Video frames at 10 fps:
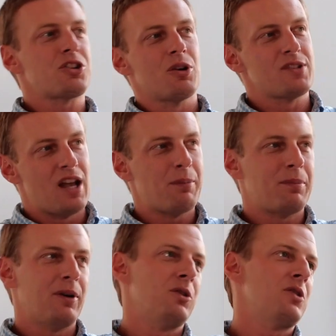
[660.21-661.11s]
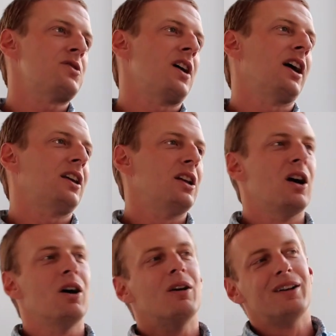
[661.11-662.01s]
shows up who is like,
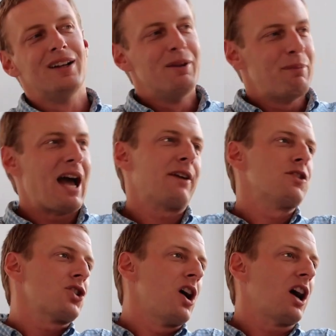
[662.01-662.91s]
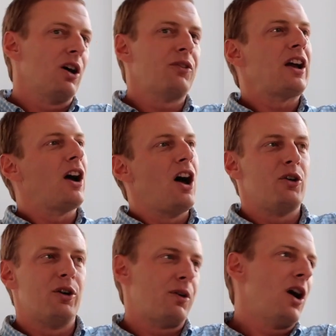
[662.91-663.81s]
back of his truck, I'll take
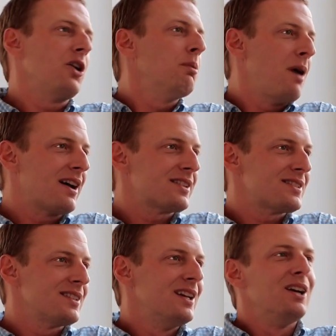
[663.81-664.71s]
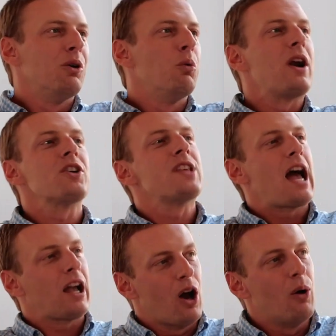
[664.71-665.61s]
100 for $100. Where's
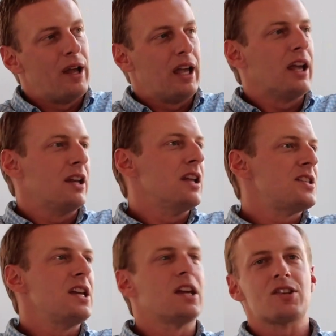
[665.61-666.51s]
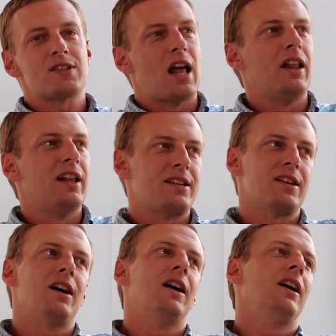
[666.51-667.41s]
that going? And is he going to sell it
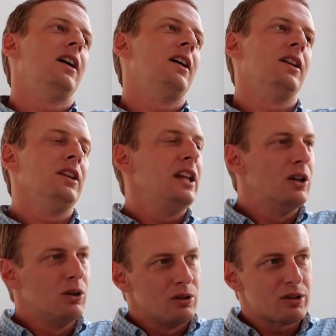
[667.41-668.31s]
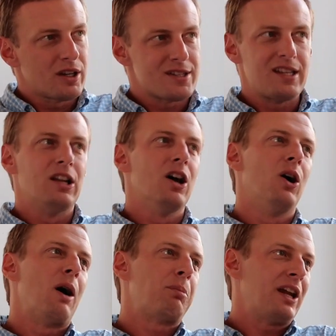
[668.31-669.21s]
to an illegal
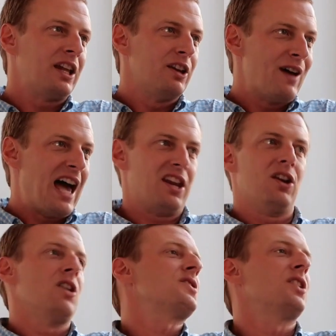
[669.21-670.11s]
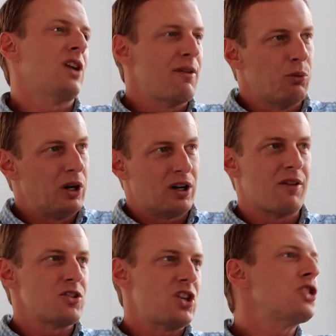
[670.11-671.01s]
casino operating in Nevada? And all of a sudden you're having weird
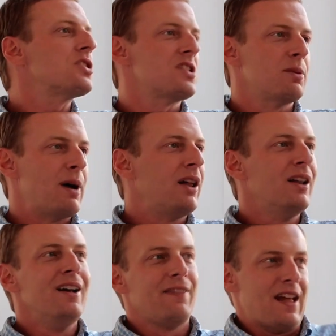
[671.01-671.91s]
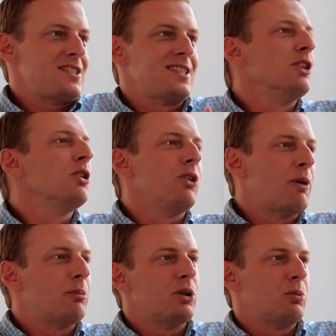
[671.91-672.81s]
conversations about that serial
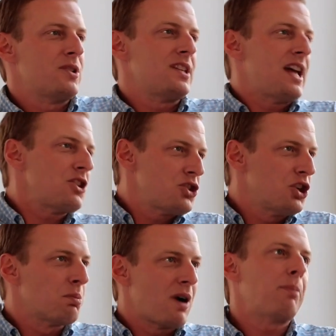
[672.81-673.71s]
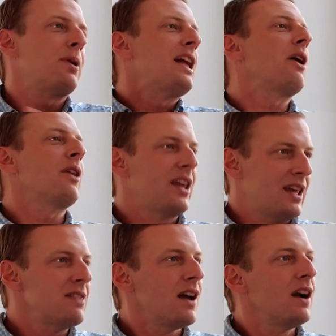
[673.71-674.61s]
number was attached to your property. How did they
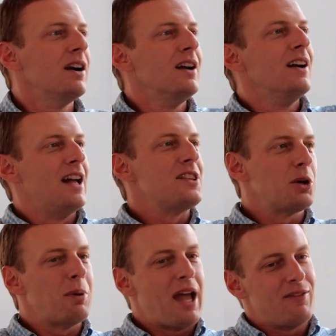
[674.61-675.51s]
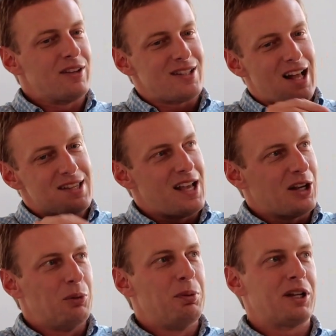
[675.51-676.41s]
get that? And so by having
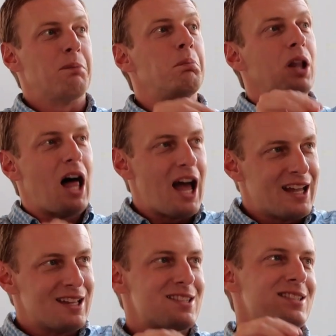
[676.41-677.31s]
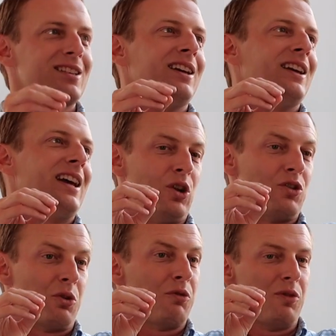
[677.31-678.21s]
SlotCycle put compliance,
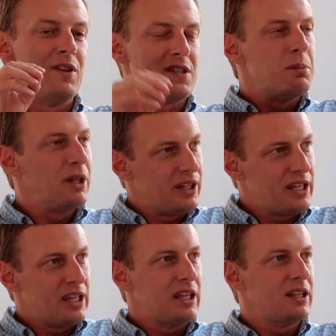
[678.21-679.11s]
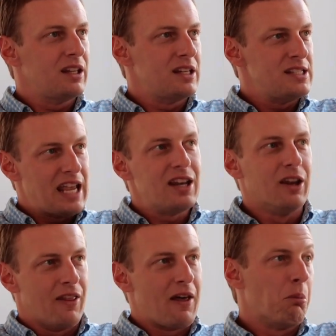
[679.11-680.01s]
sort of visibility and data
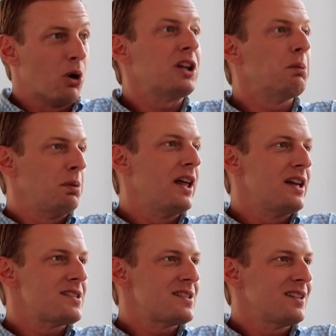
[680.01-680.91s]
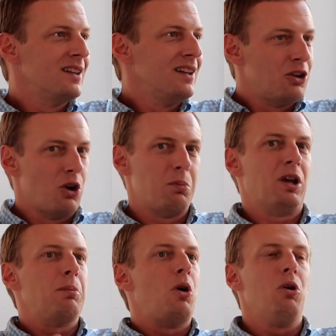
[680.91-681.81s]
into that marketplace, you're opening
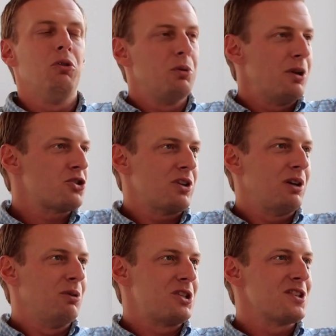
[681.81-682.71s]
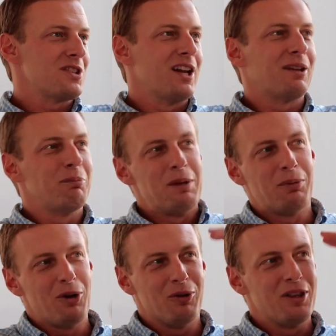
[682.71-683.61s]
up a whole new industry, which is like
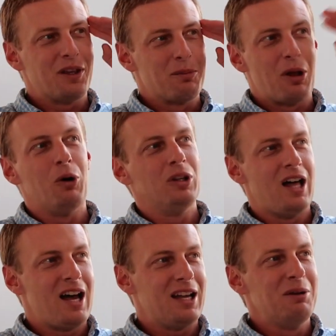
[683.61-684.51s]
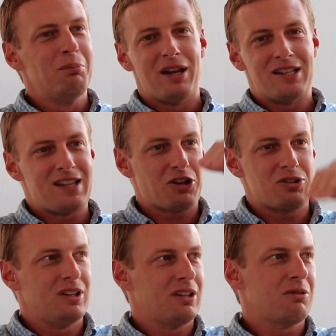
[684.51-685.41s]
people only think about online, but it's
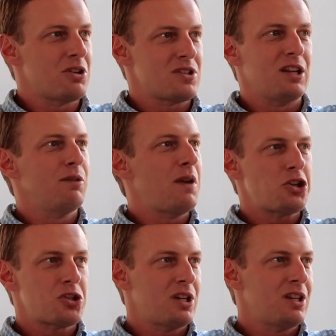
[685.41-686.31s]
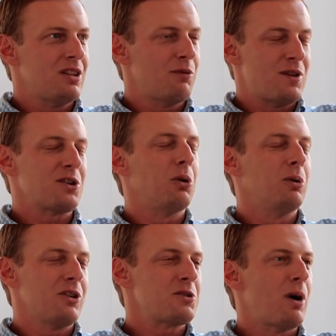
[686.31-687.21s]
actually like there's innovation in the physical
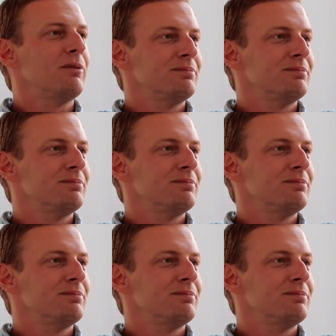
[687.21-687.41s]
world as well.